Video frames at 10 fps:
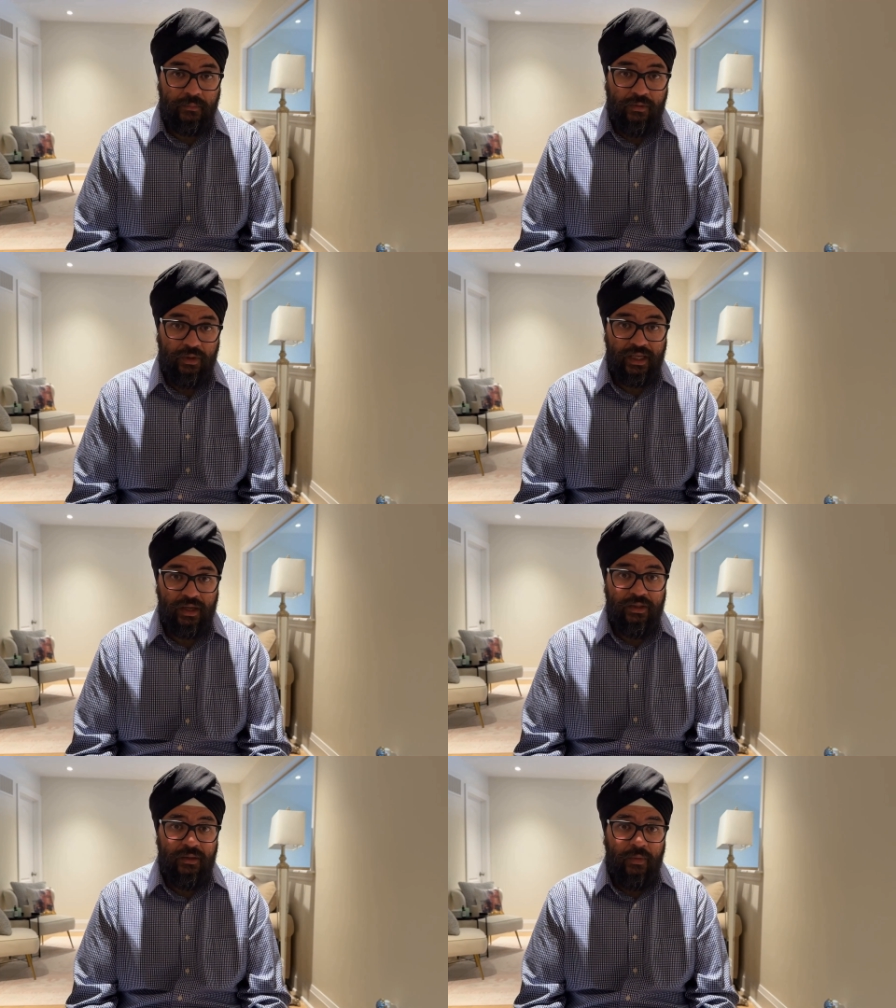For
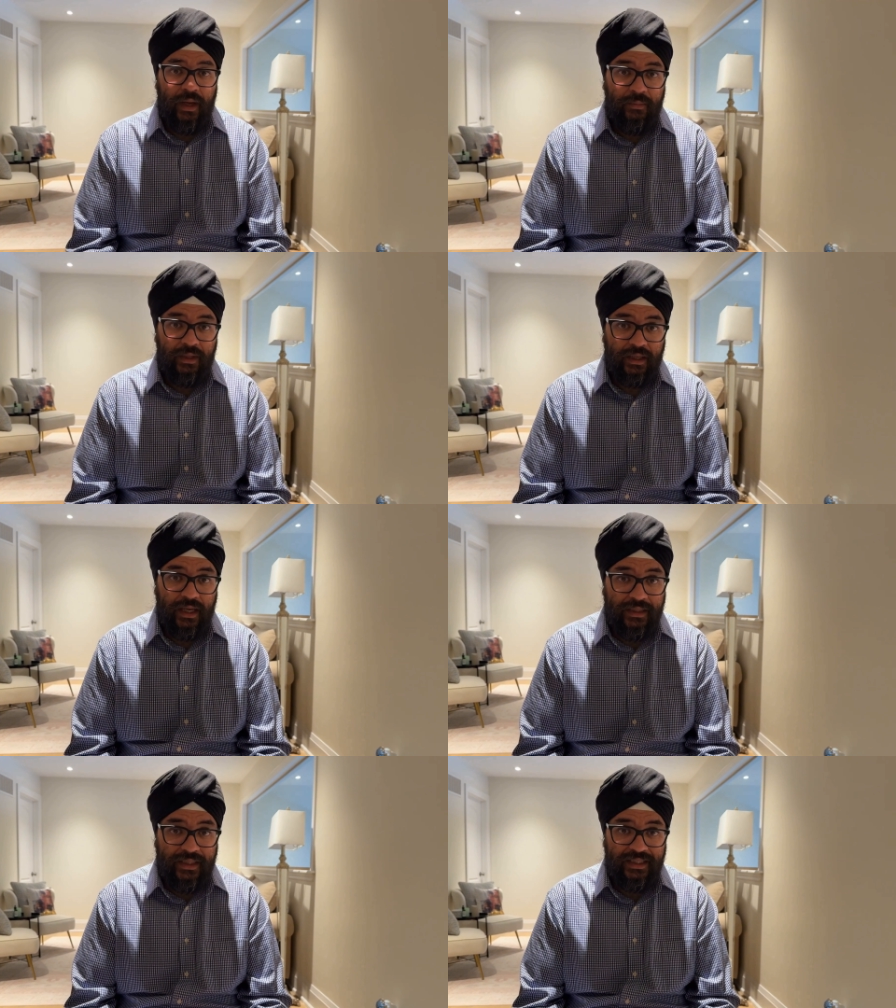sellers in Brampton,
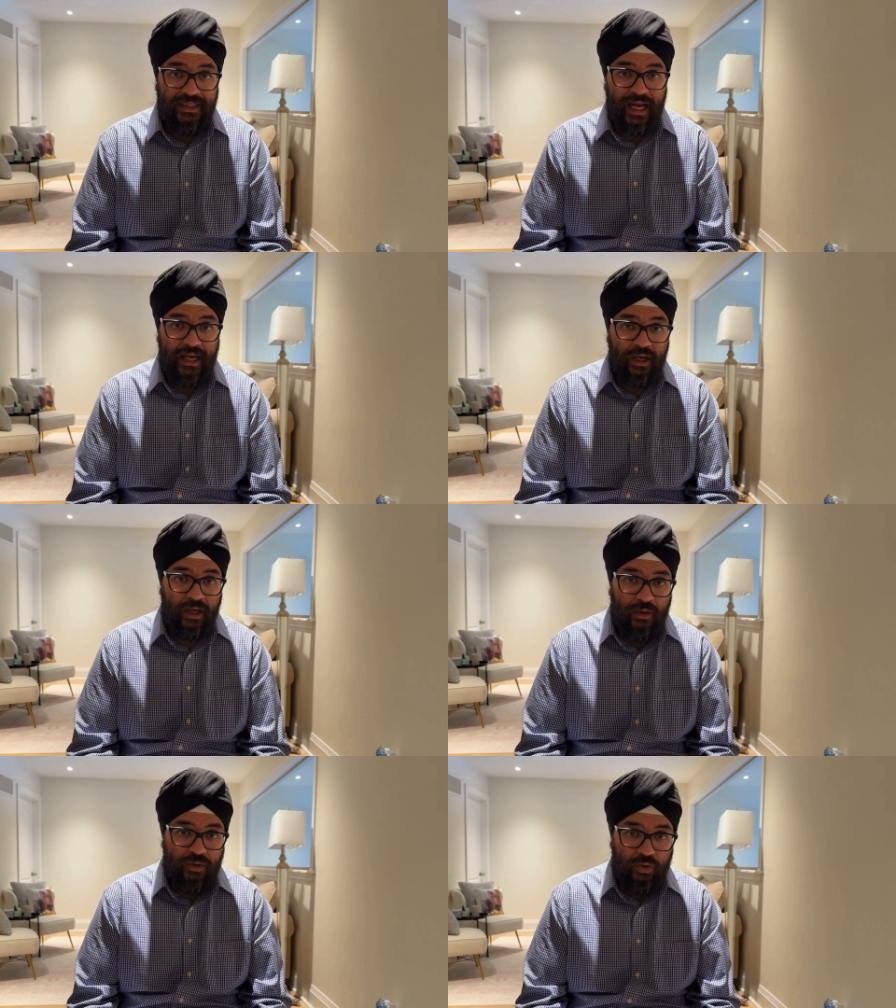this data
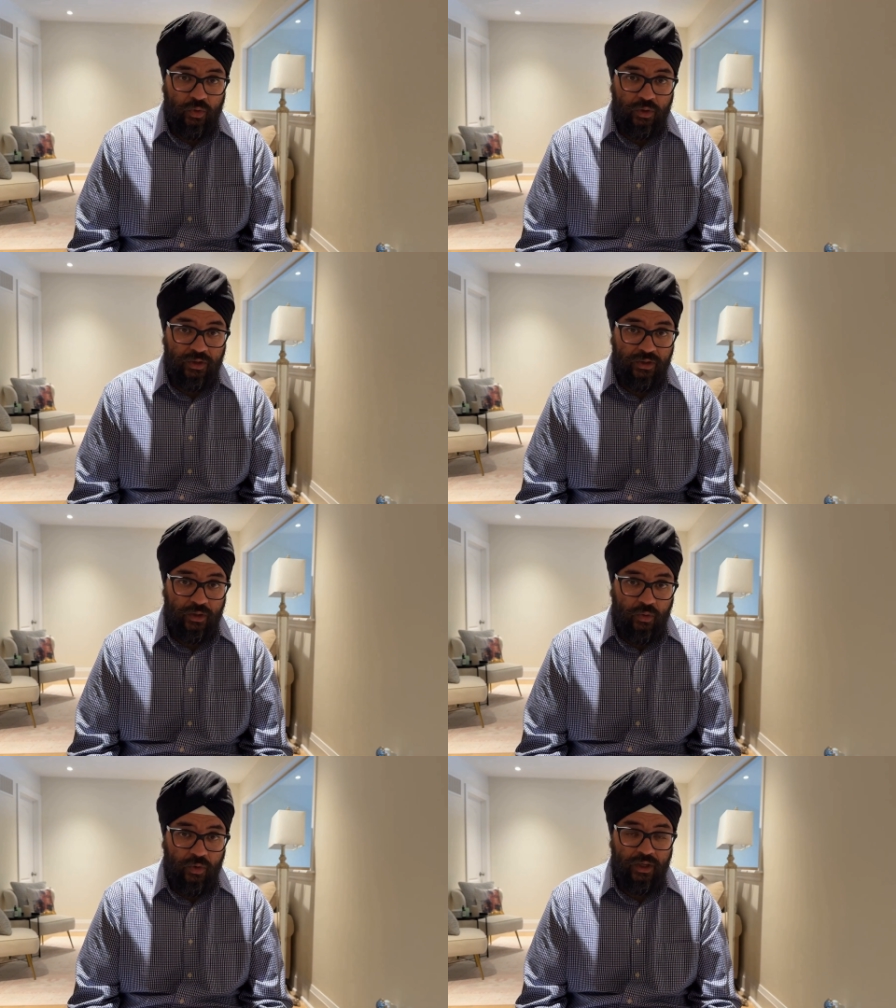underscores the
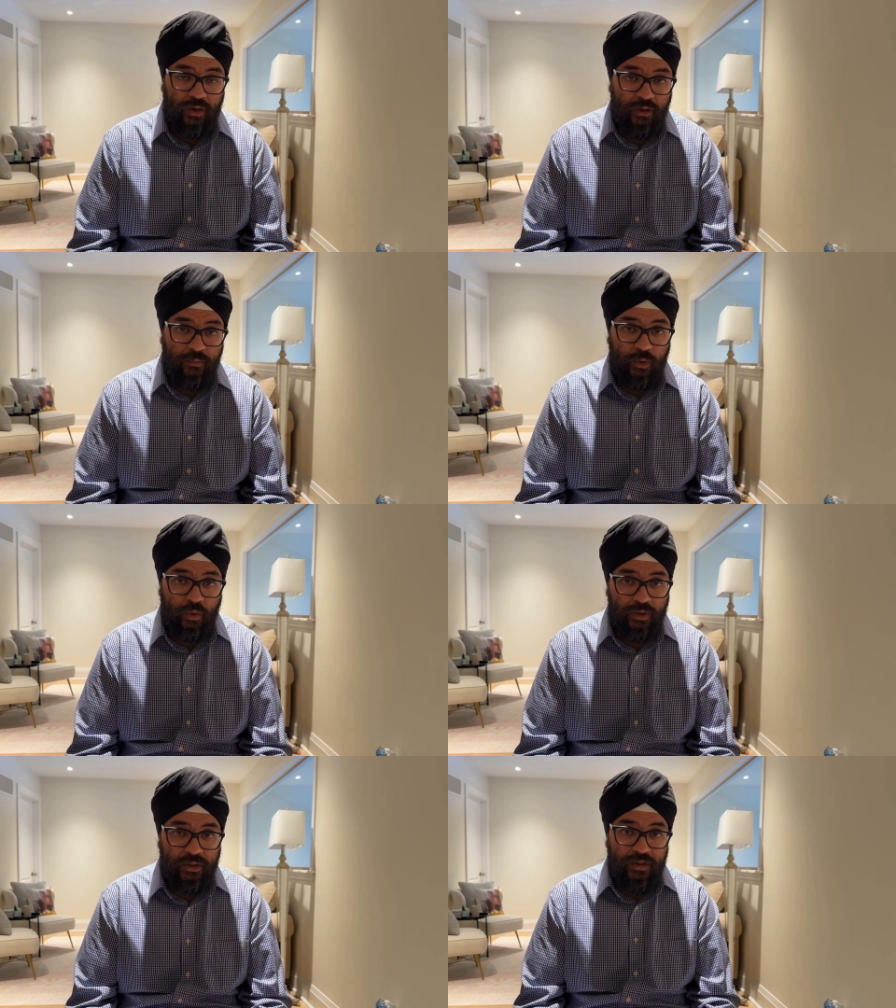critical
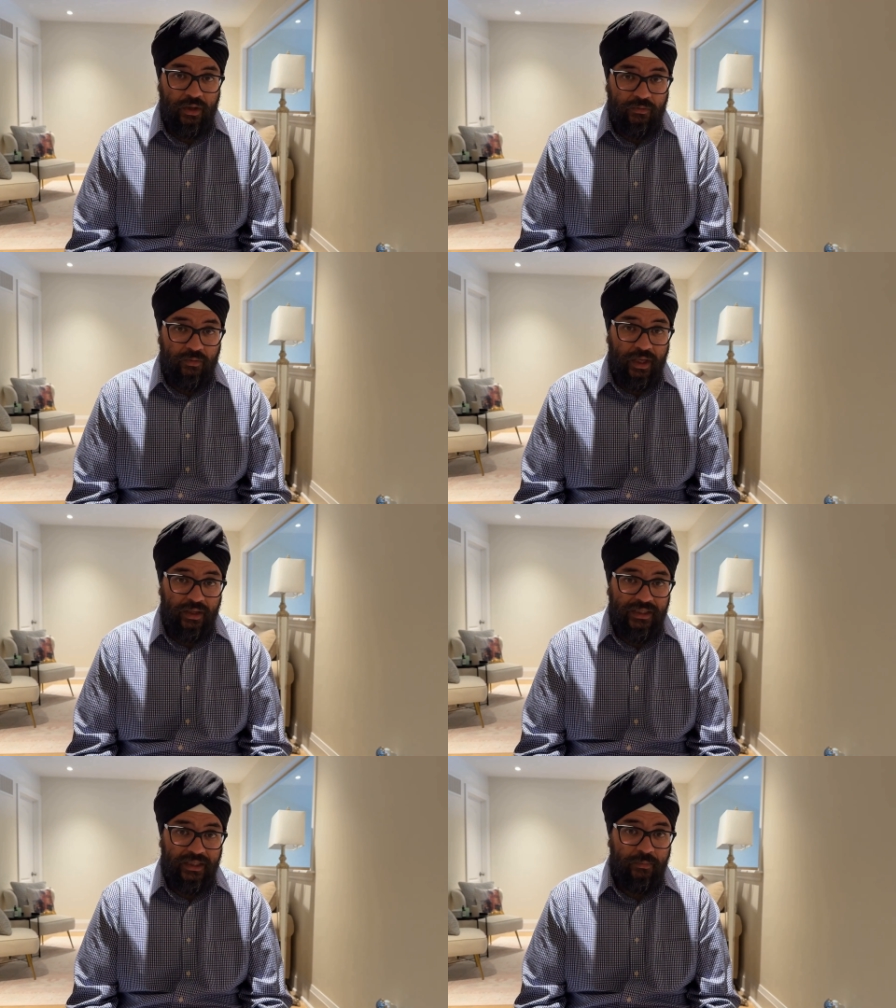importance of
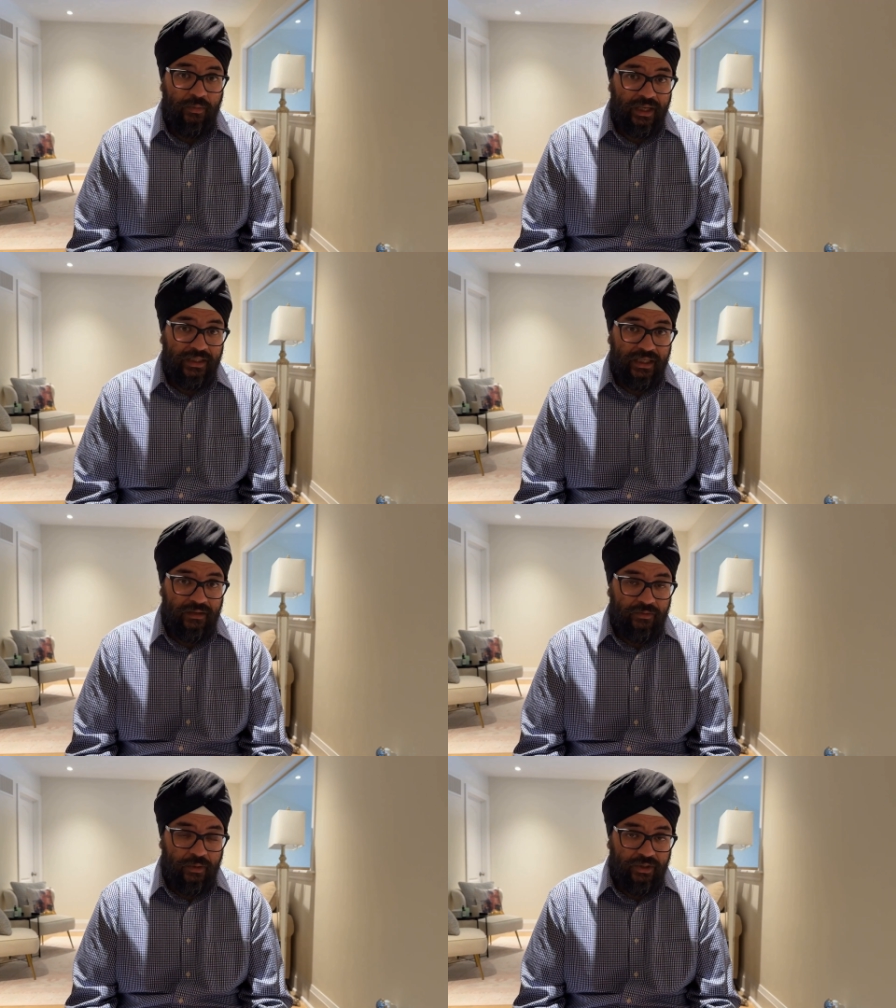realistic pricing
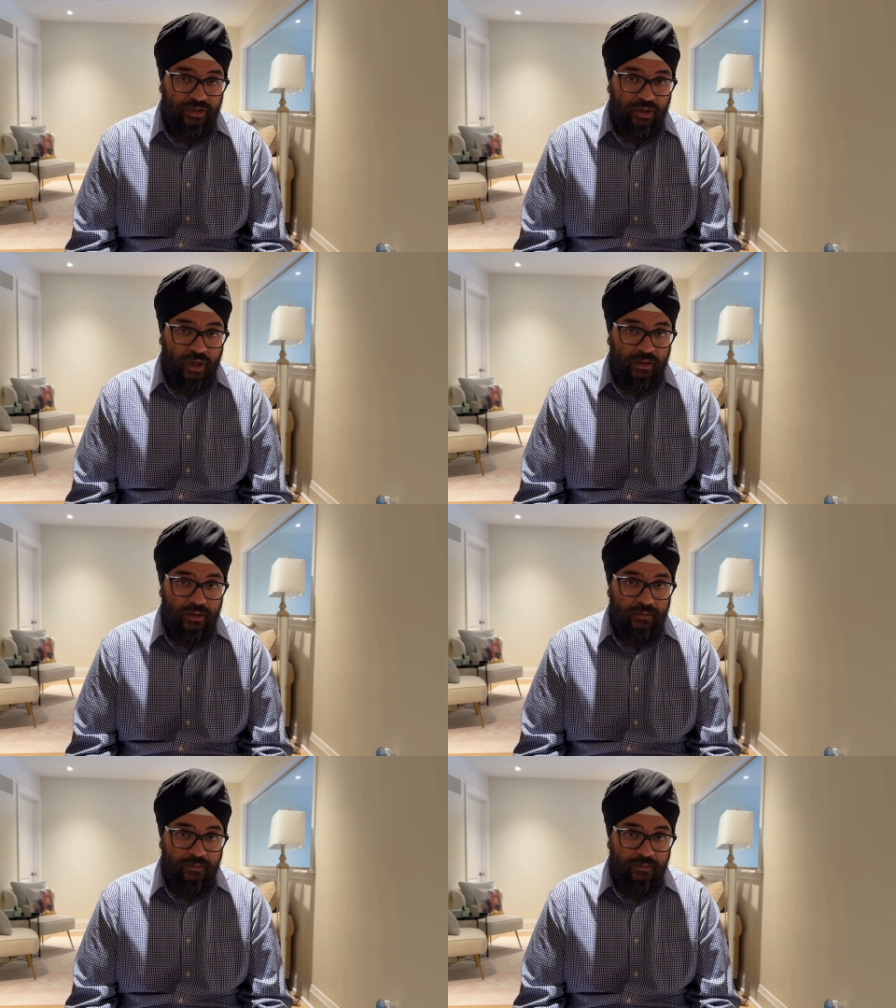from the start.